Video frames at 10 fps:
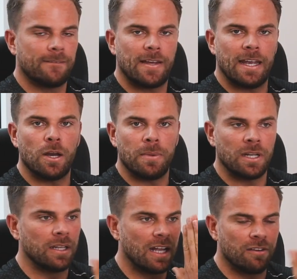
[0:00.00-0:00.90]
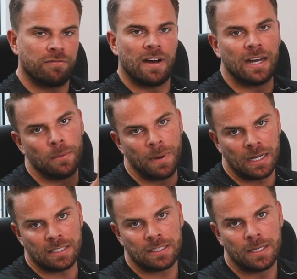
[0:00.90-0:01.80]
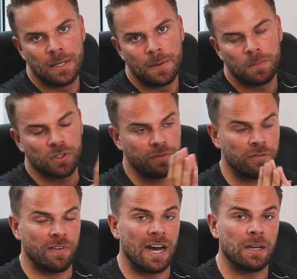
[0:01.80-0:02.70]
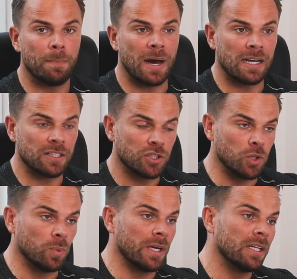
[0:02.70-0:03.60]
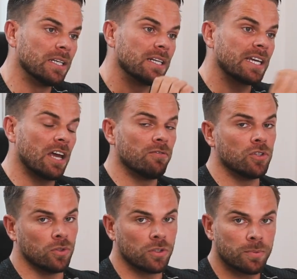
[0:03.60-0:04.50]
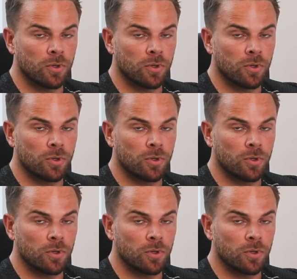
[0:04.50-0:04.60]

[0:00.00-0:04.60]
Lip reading: in the middle and find a balance? Because if you find a balance, you will get results.